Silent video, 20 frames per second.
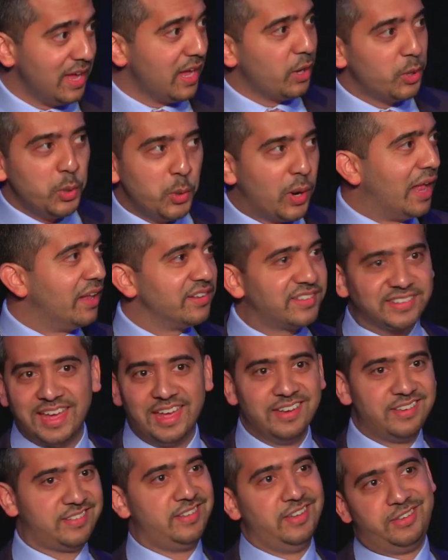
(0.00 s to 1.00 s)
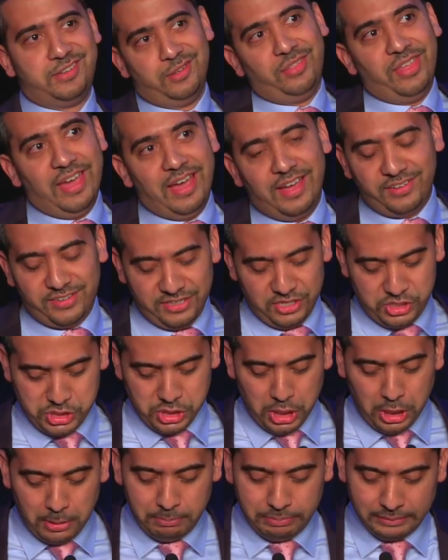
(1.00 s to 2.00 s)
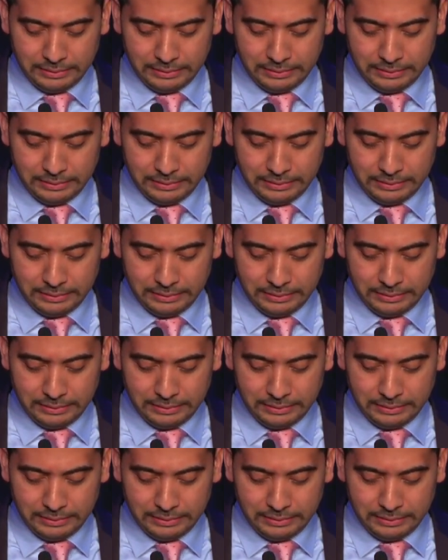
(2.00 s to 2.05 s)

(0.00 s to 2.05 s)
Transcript: Who else gets to do that as a job?